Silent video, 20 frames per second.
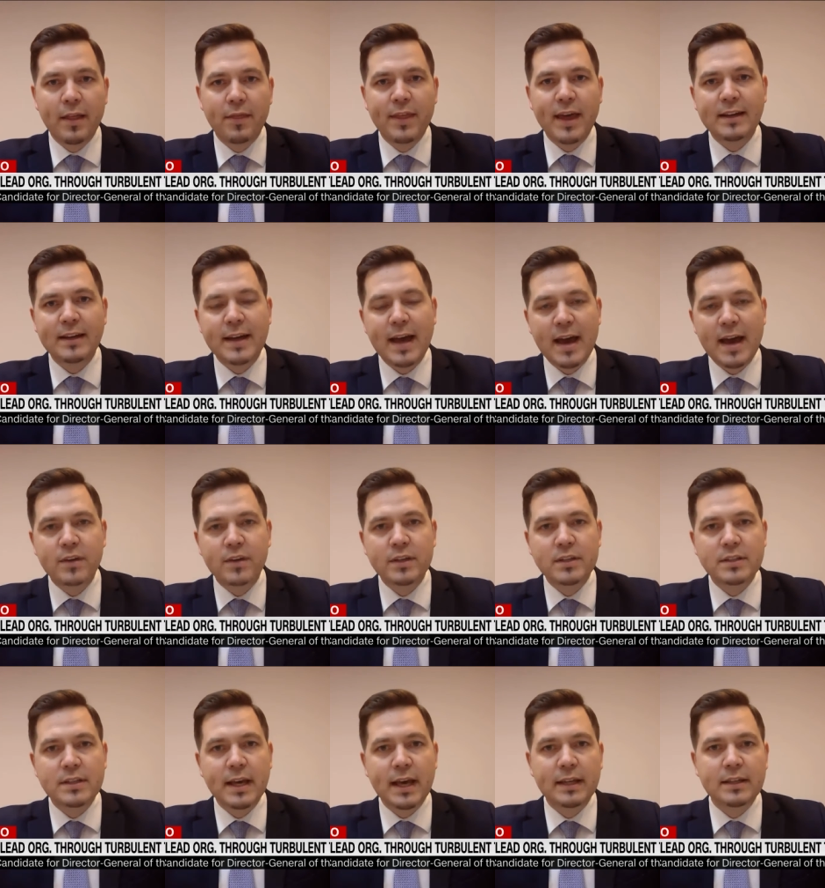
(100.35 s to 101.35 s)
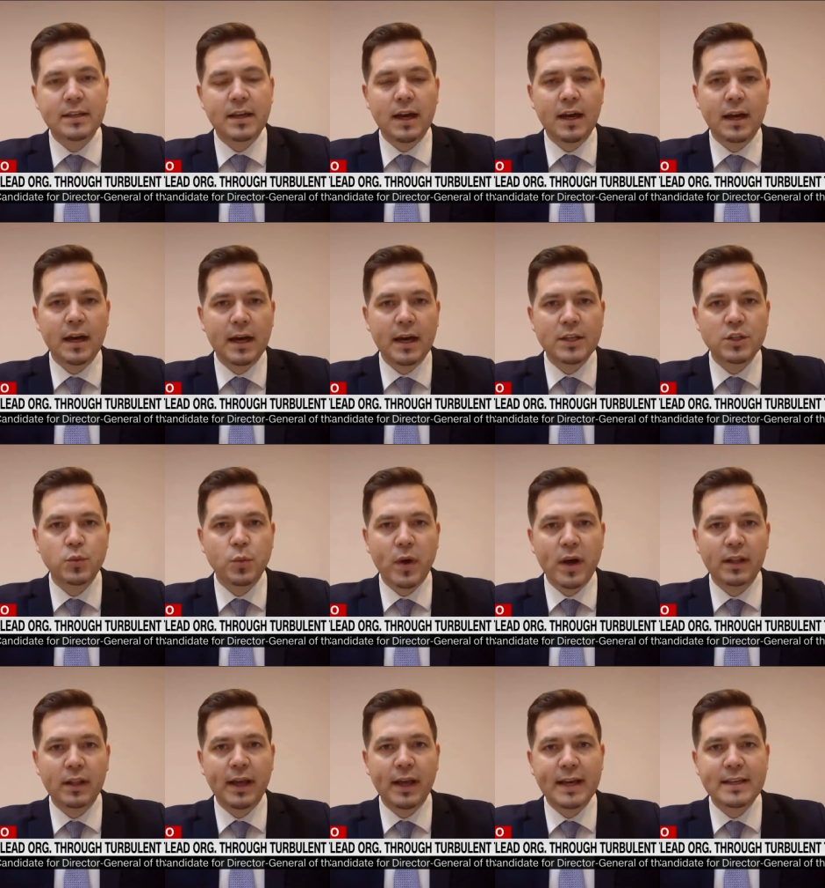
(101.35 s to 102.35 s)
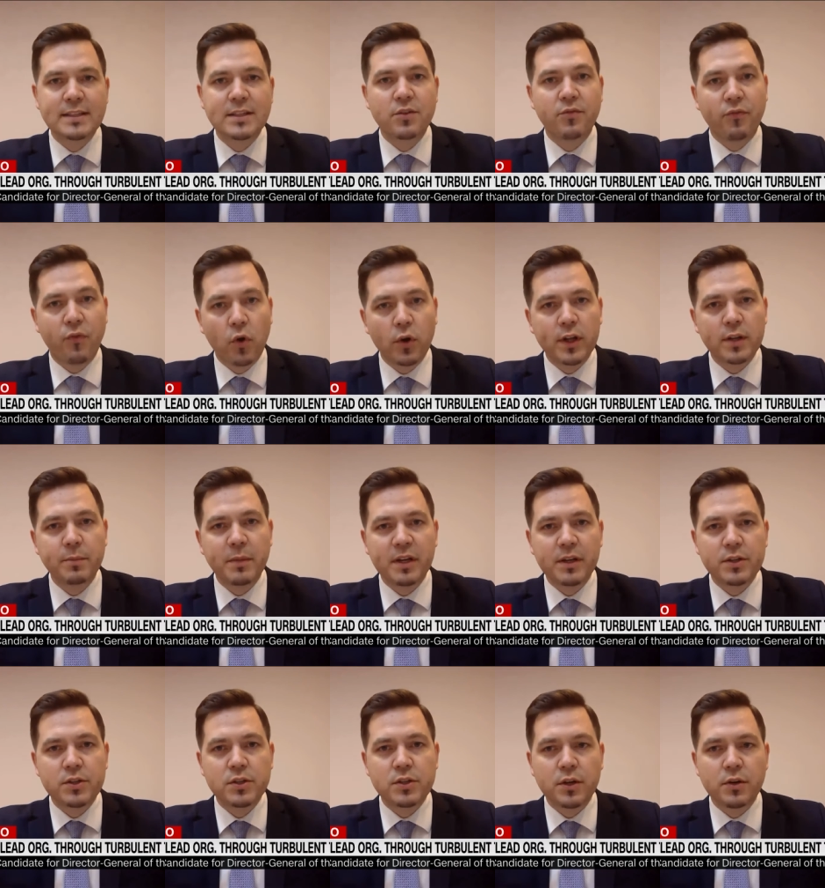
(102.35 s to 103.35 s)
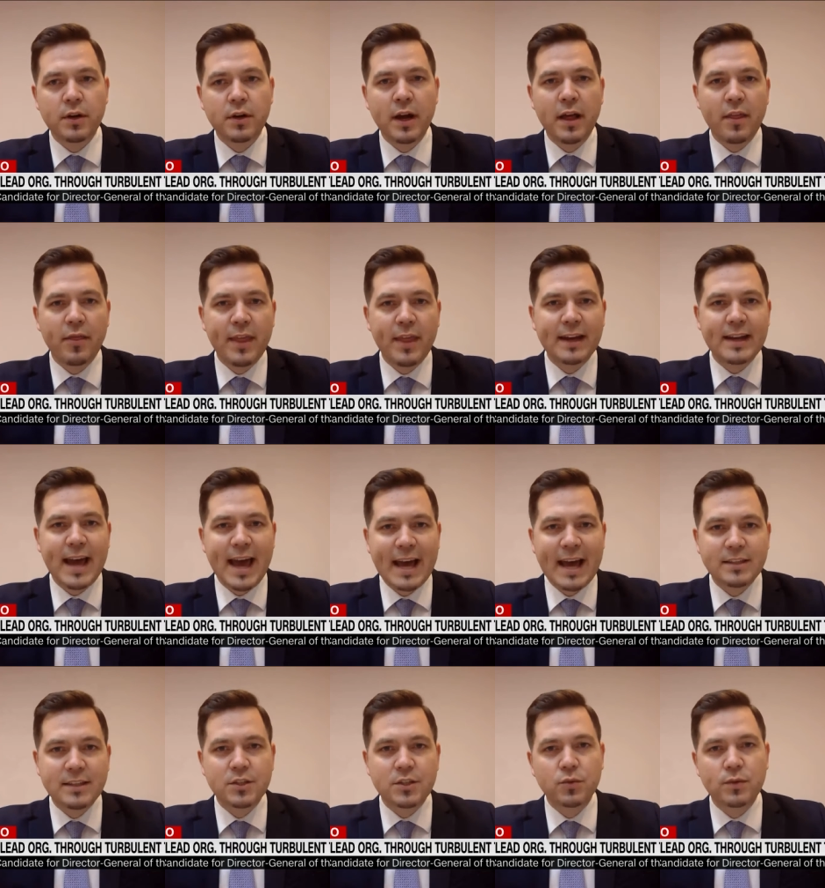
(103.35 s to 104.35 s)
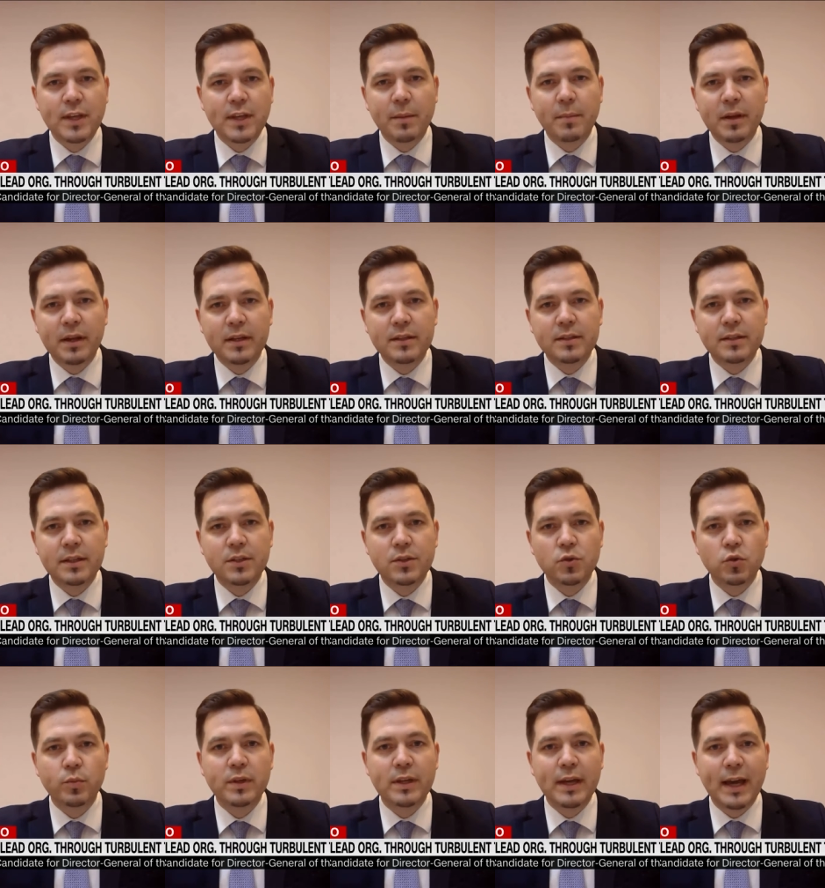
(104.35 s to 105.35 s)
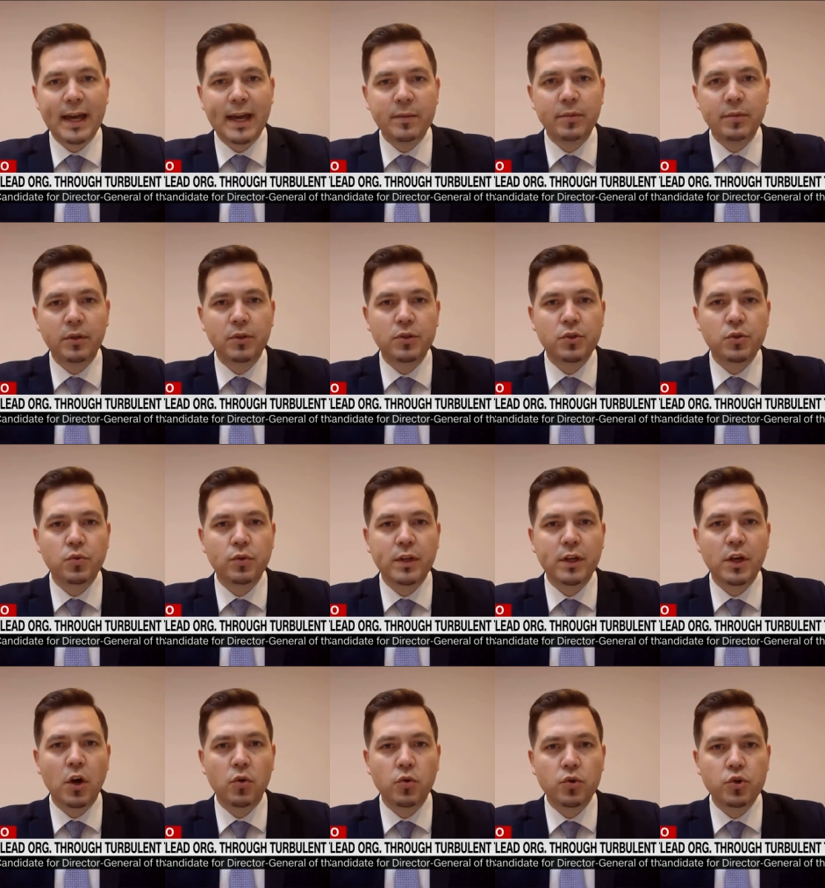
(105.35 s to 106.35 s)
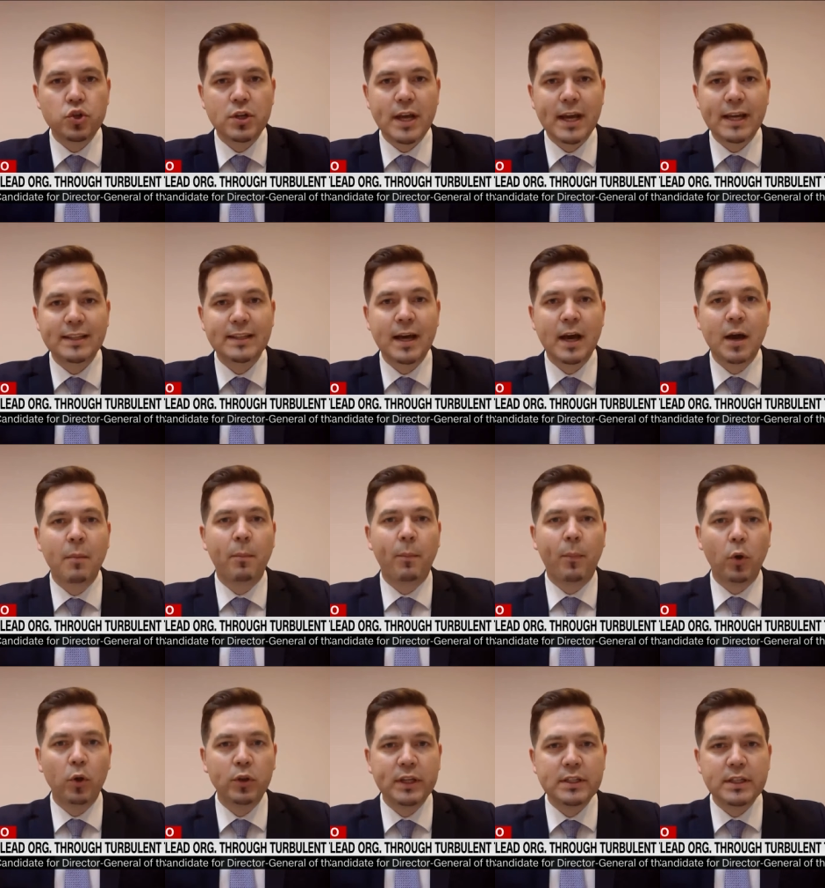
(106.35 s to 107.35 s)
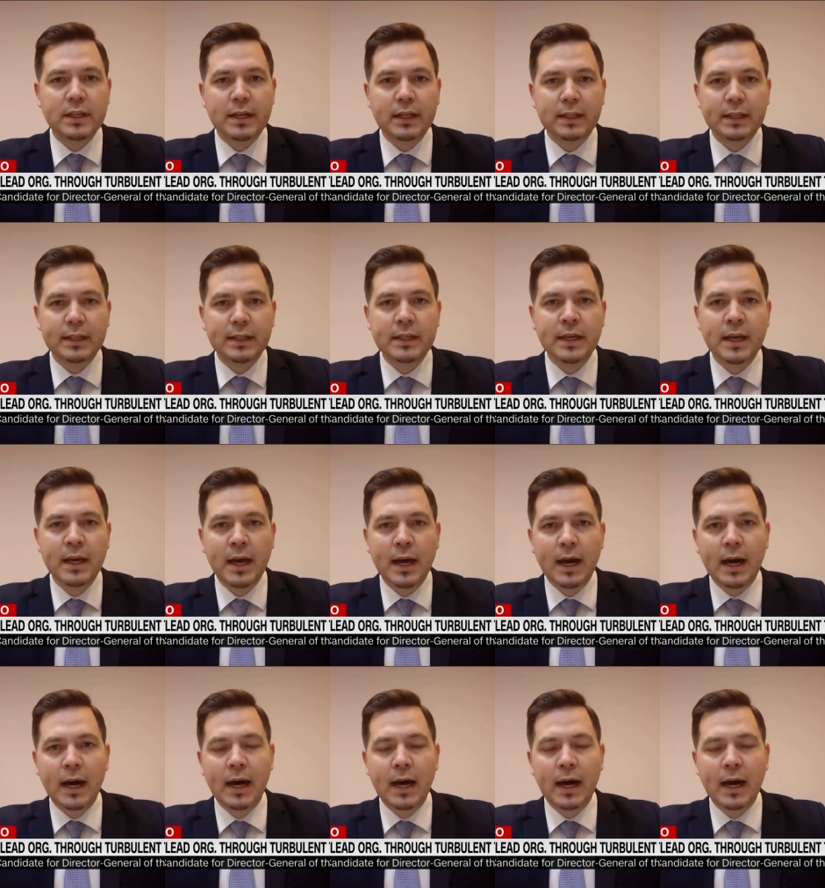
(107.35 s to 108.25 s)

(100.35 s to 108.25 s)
That having said, as well as the foreign minister, that adds to the ability to be able to negotiate politically